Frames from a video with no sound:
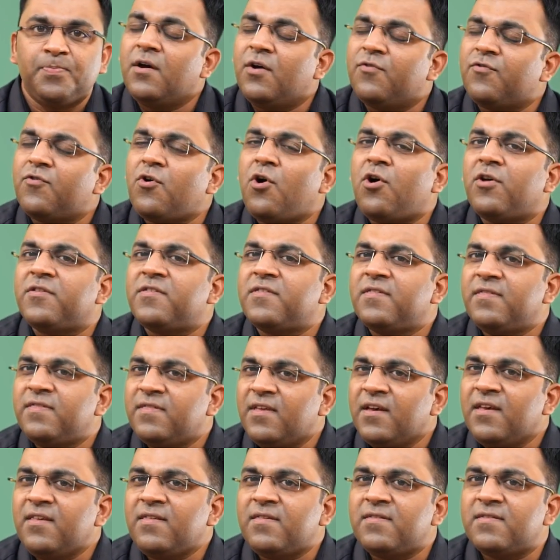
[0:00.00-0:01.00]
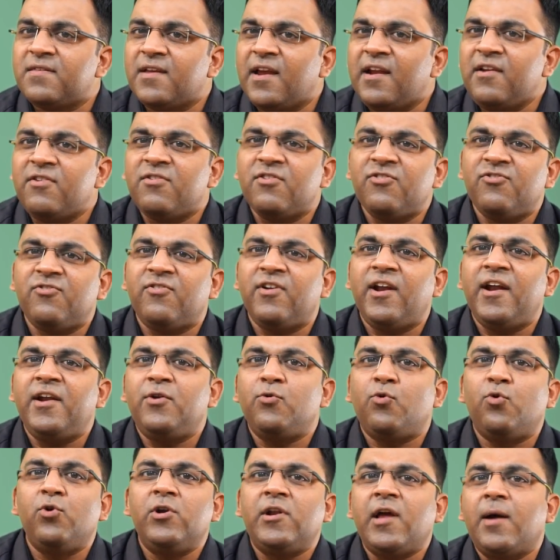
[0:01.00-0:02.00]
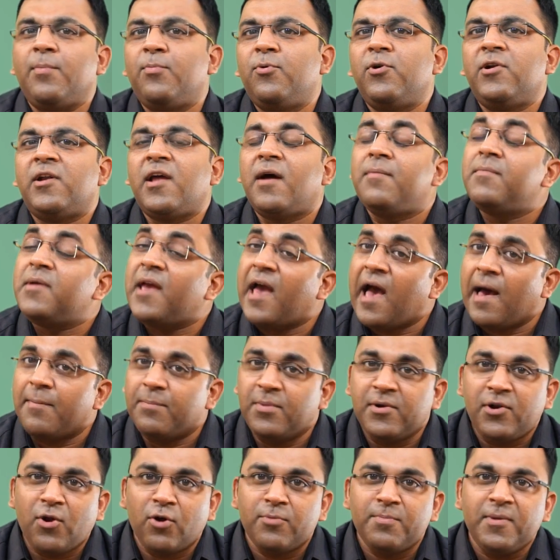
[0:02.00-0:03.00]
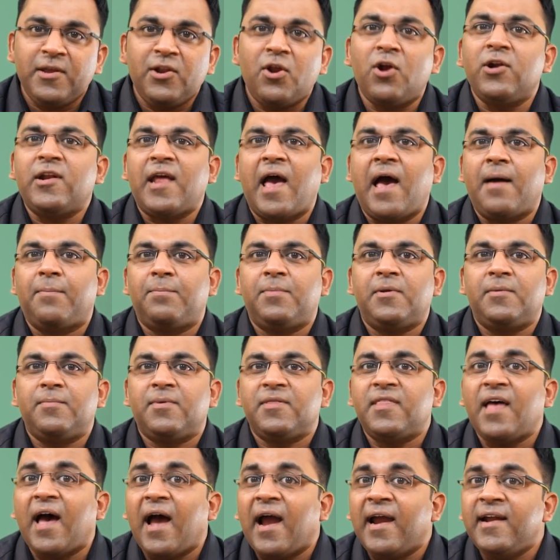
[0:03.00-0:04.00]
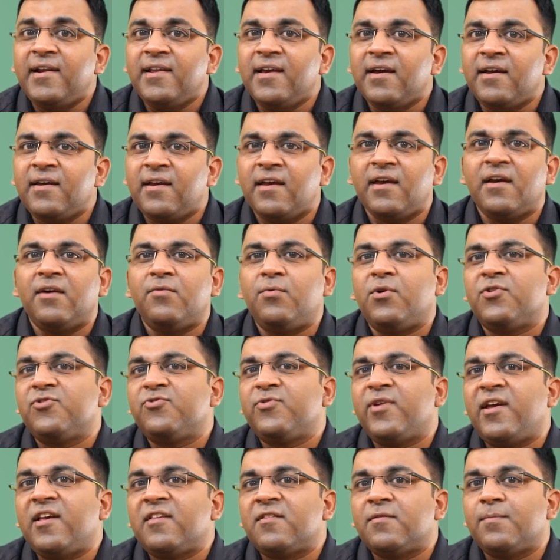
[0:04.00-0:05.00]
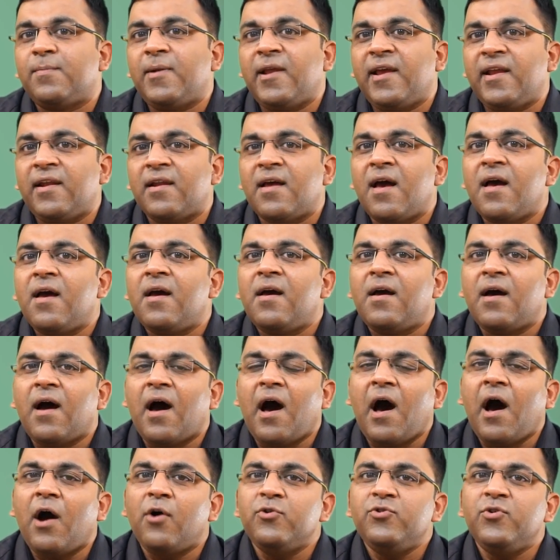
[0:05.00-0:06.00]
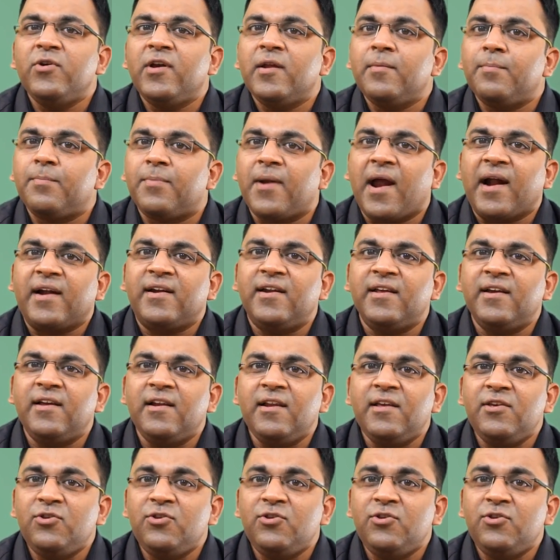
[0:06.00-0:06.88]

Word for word: Of course, this interest rate ulta-pulta may happen or may not happen, but the idea here was to explain how you can practically